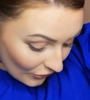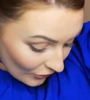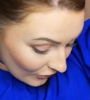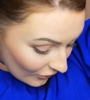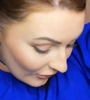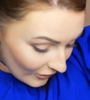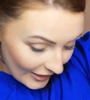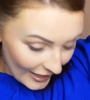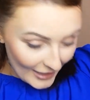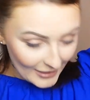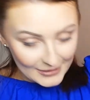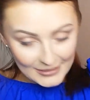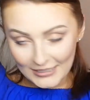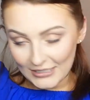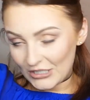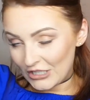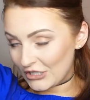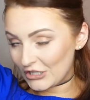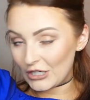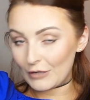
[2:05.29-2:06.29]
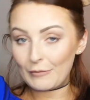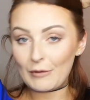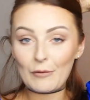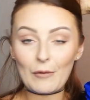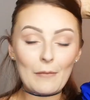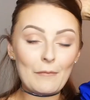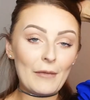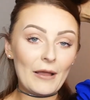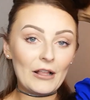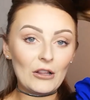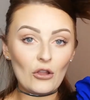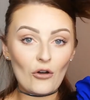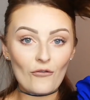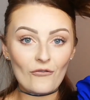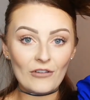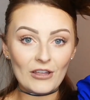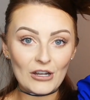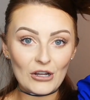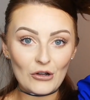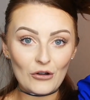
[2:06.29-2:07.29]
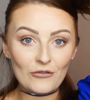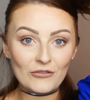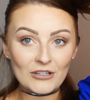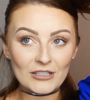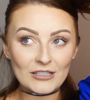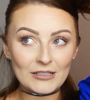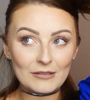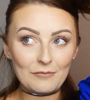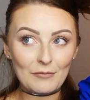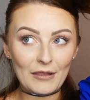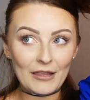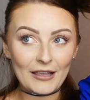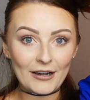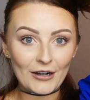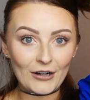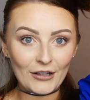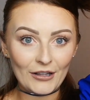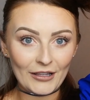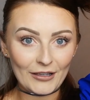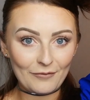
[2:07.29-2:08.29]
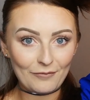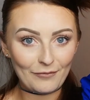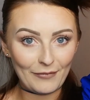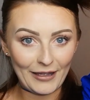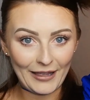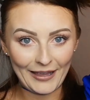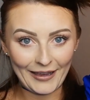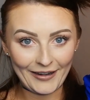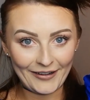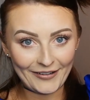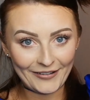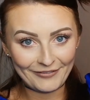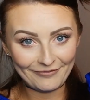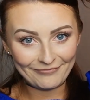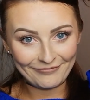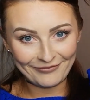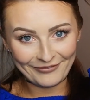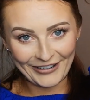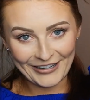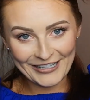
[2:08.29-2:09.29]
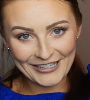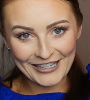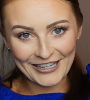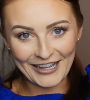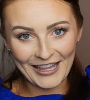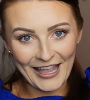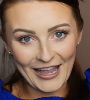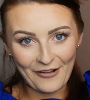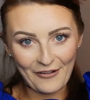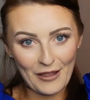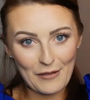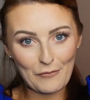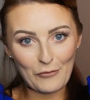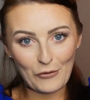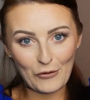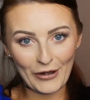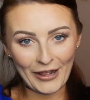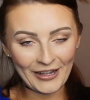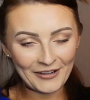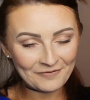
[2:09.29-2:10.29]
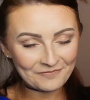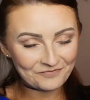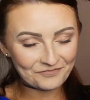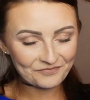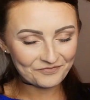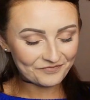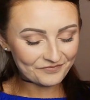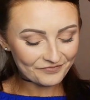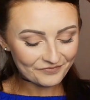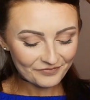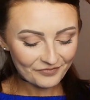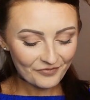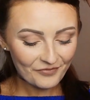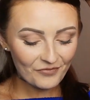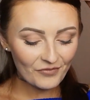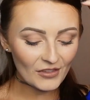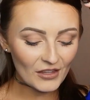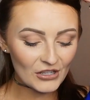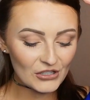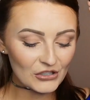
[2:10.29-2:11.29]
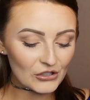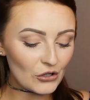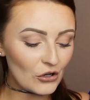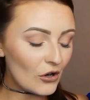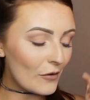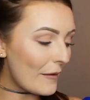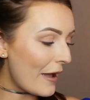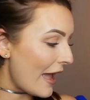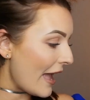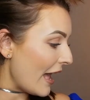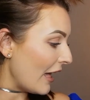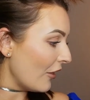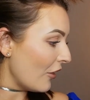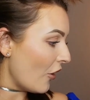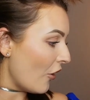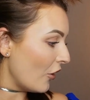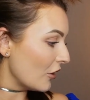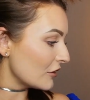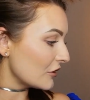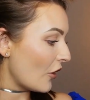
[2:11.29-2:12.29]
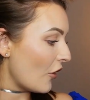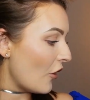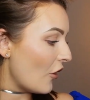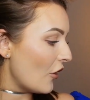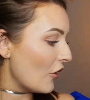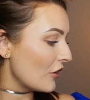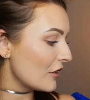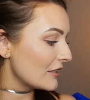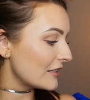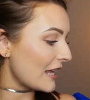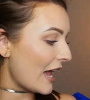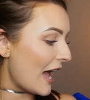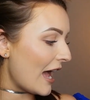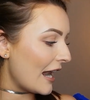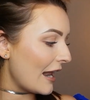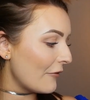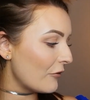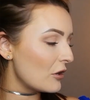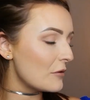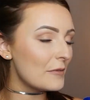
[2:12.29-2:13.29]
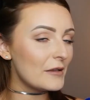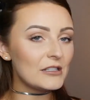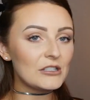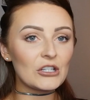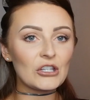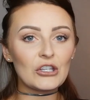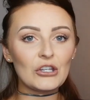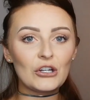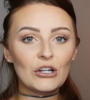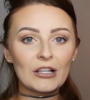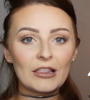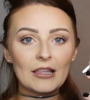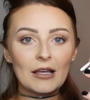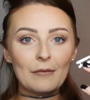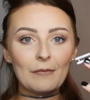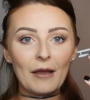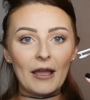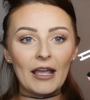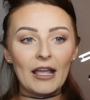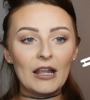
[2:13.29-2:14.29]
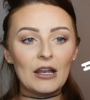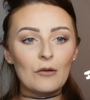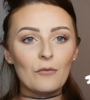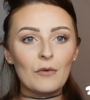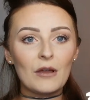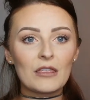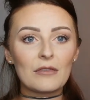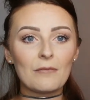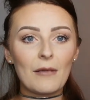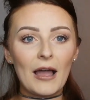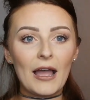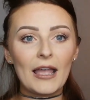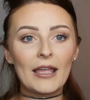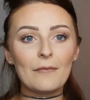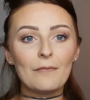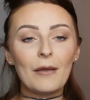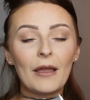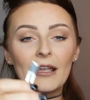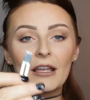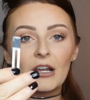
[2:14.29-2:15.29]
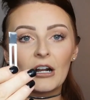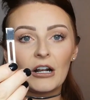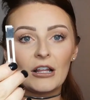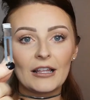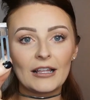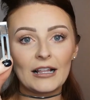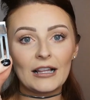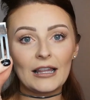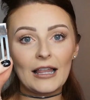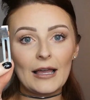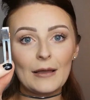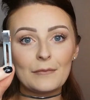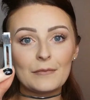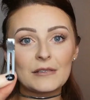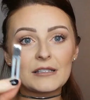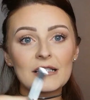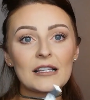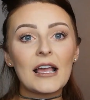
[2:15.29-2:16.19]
Or else it's just going to be one big long video of just me curling my hair, which can get quite boring. So I've got my L Hot tongs and I'm going to be securing them in with my pin curling clips.